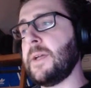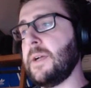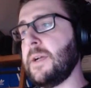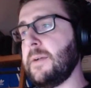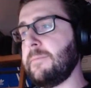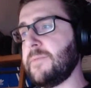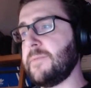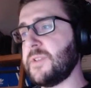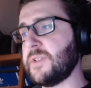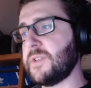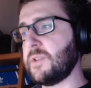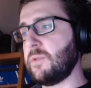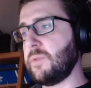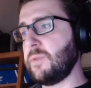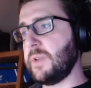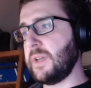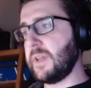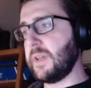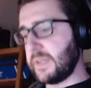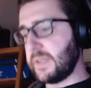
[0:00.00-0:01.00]
So we're
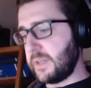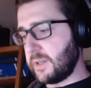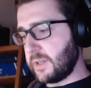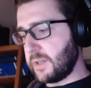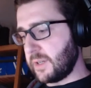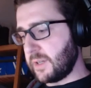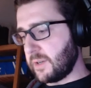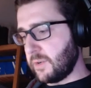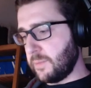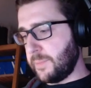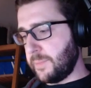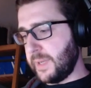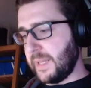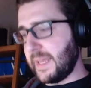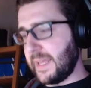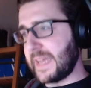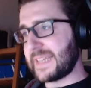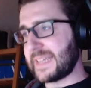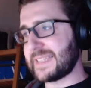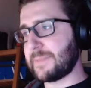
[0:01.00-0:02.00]
gonna go pill
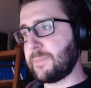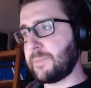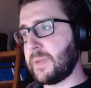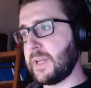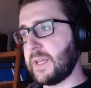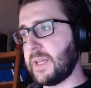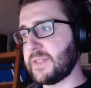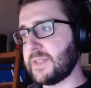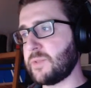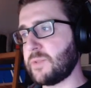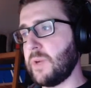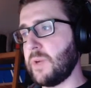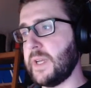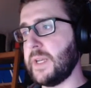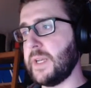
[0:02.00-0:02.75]
X plus 1.